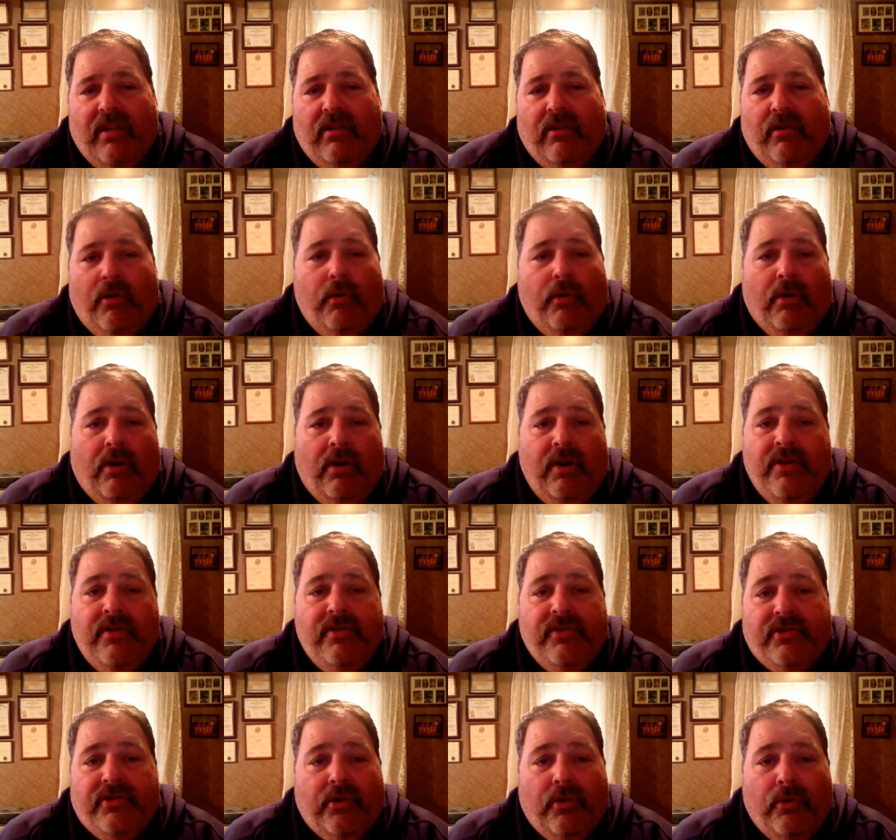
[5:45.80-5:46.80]
Or are you
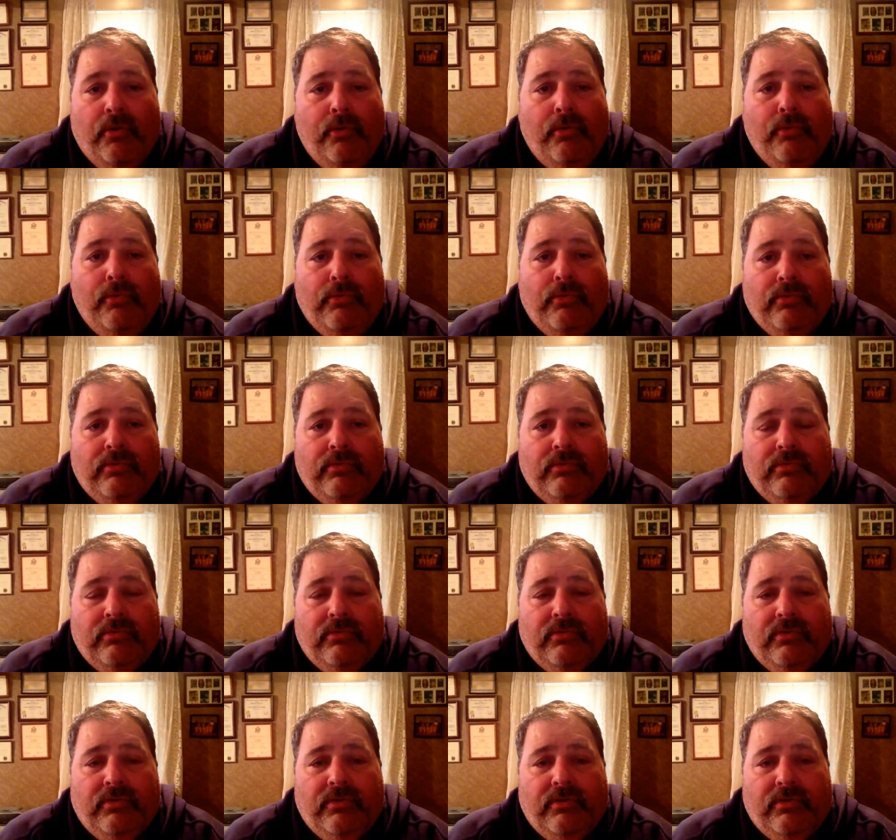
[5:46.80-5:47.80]
in school?
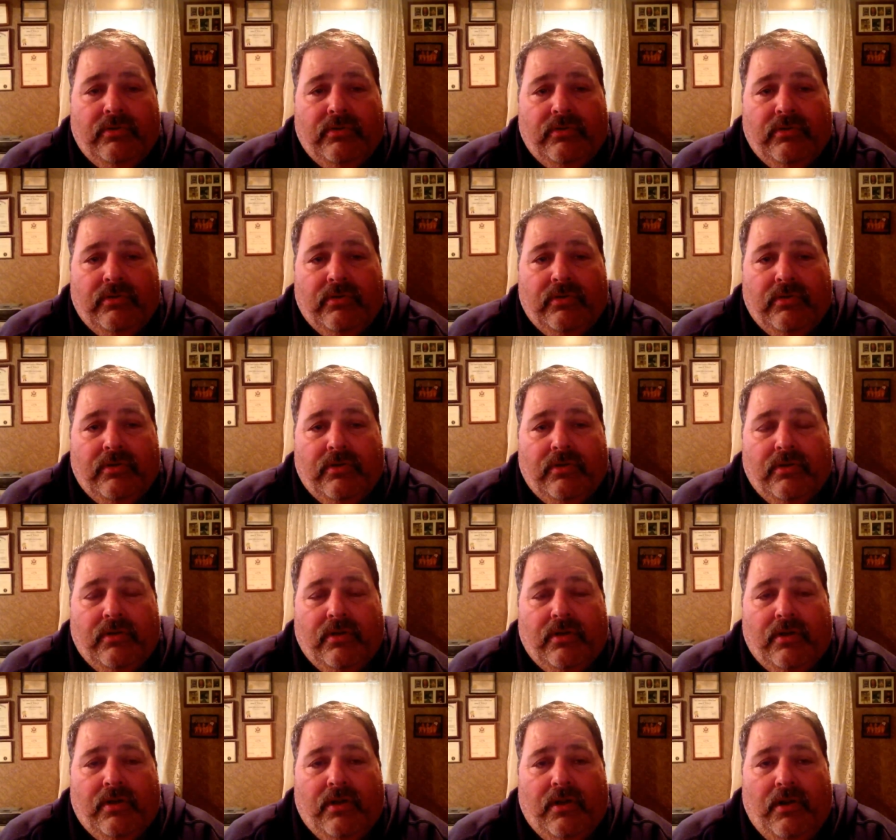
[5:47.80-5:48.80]
Are
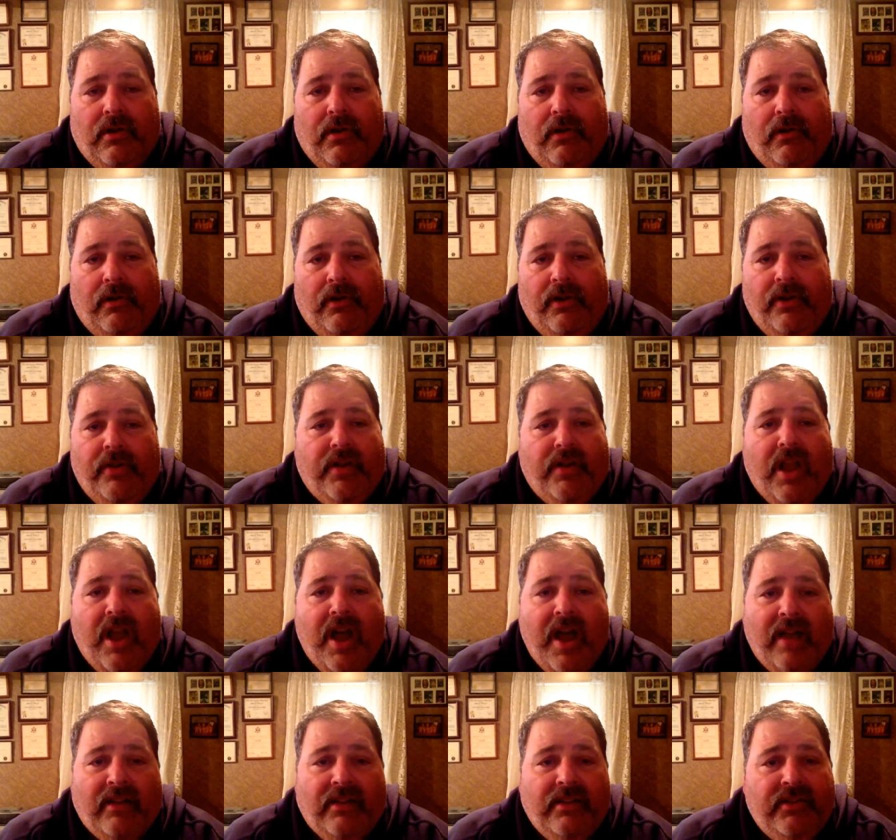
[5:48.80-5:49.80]
you in
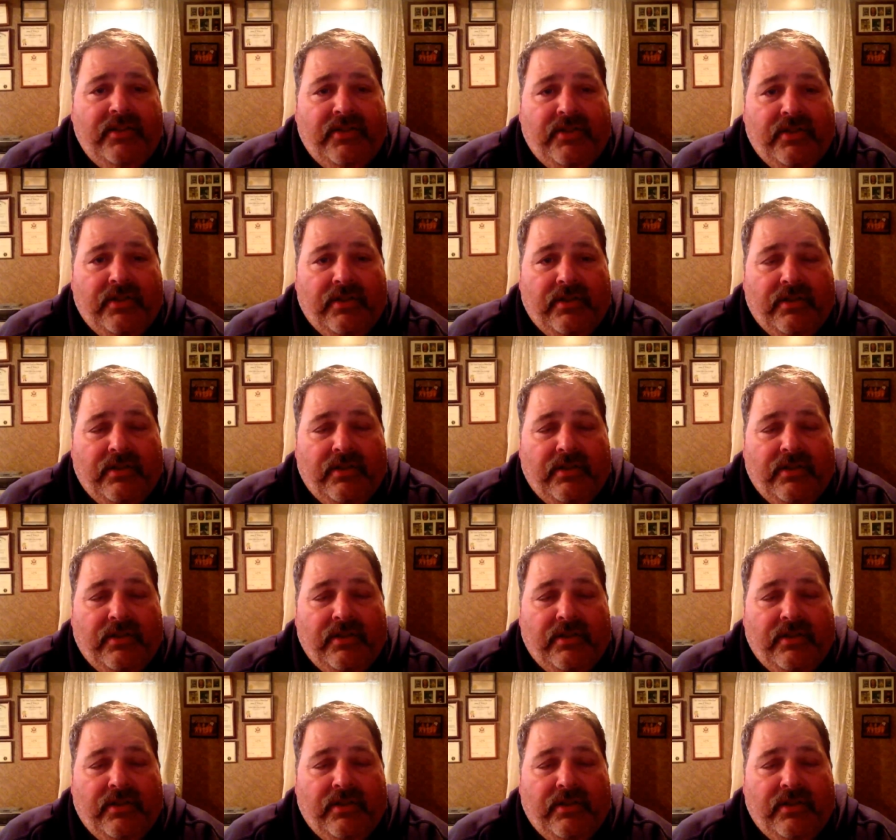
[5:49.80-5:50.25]
college?